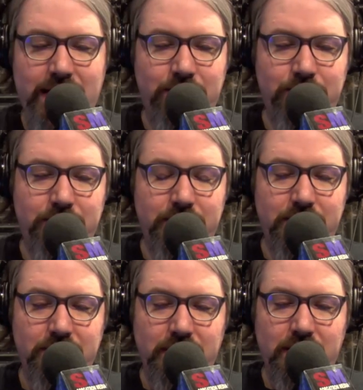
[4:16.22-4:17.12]
I don't
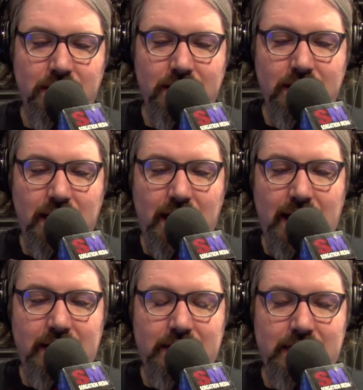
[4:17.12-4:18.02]

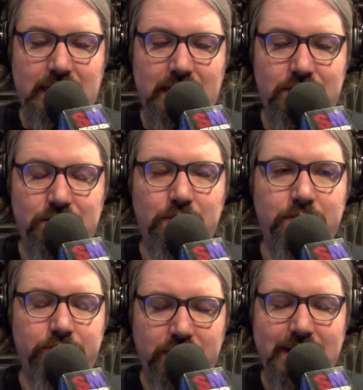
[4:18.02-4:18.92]
i so
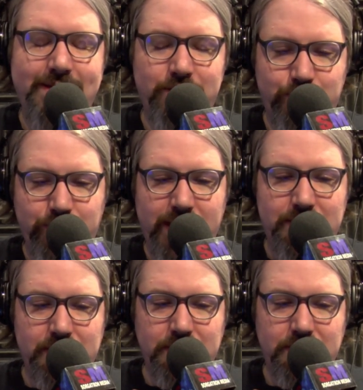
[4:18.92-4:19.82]
looking at those
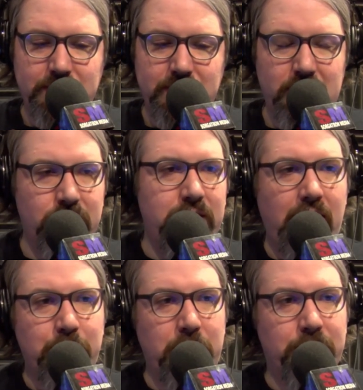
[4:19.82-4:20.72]
prices these are
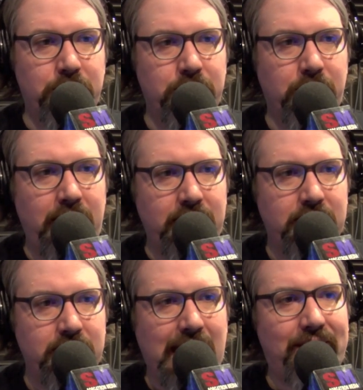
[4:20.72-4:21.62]
tech people right
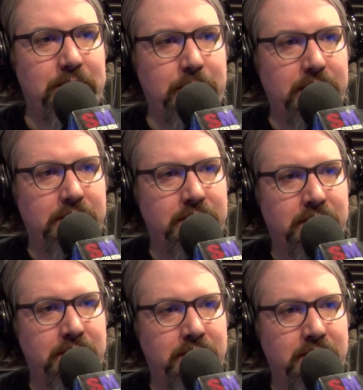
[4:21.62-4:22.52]
have to be
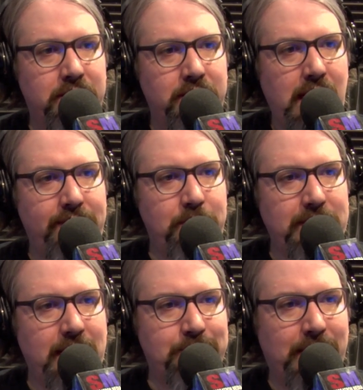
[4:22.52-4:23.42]
have to be
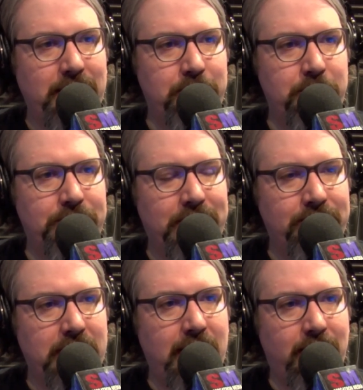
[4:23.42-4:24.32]
tech minded people that
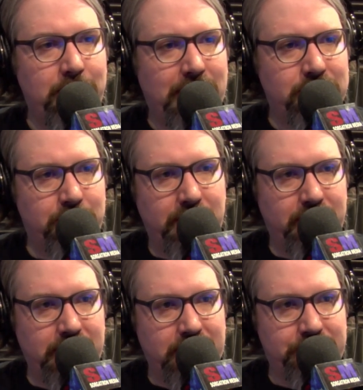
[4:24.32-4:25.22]
even care about something
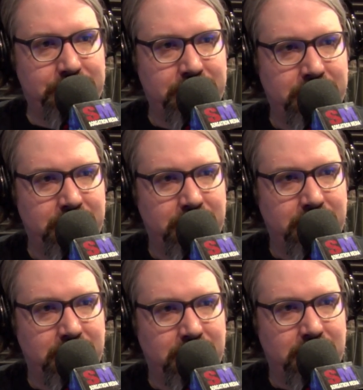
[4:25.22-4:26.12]
like this
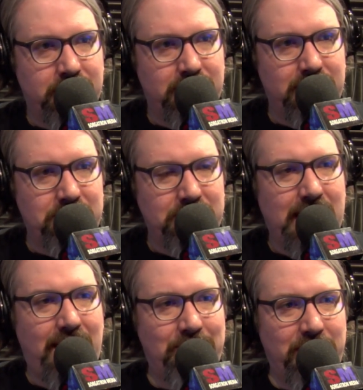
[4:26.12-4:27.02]
that
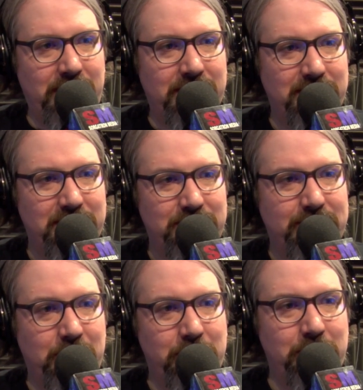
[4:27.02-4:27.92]
have money
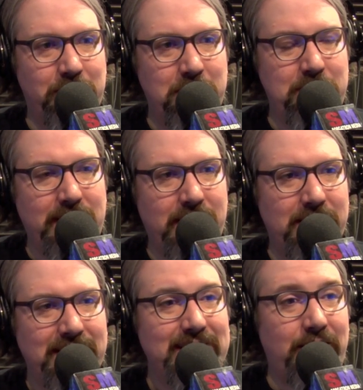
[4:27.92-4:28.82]
so
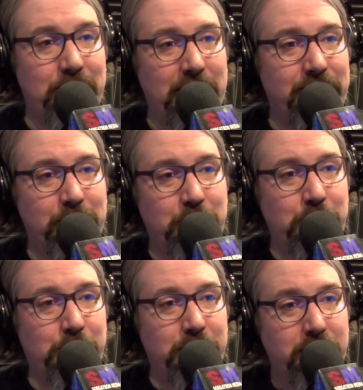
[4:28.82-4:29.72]
it's everybody from
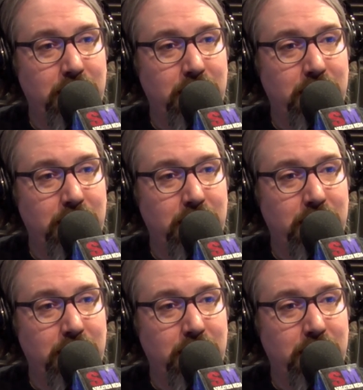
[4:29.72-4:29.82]
google